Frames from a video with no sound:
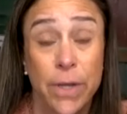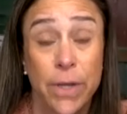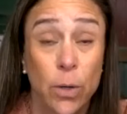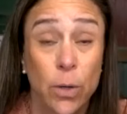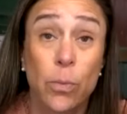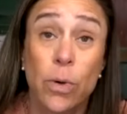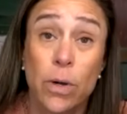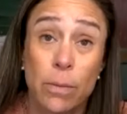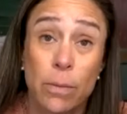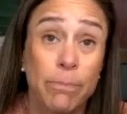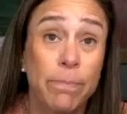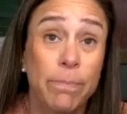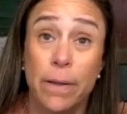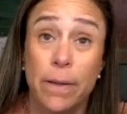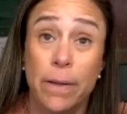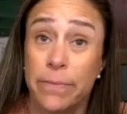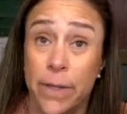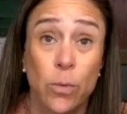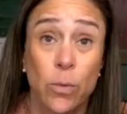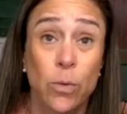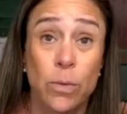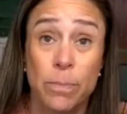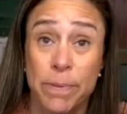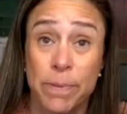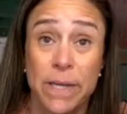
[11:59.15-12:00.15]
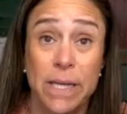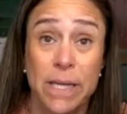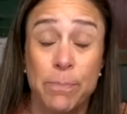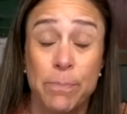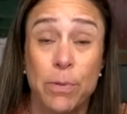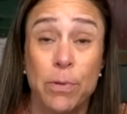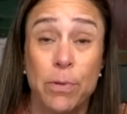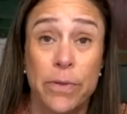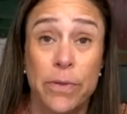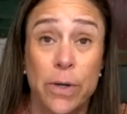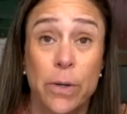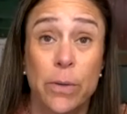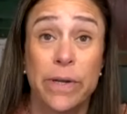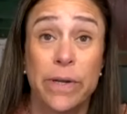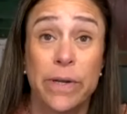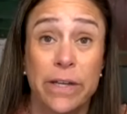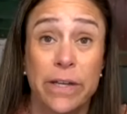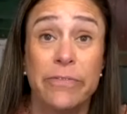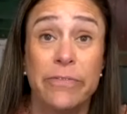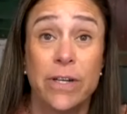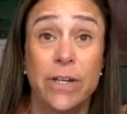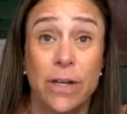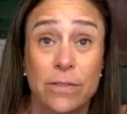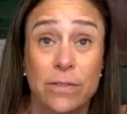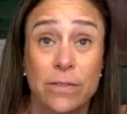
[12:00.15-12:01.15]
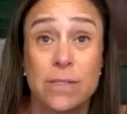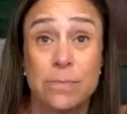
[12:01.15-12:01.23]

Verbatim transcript: There were people, there were even some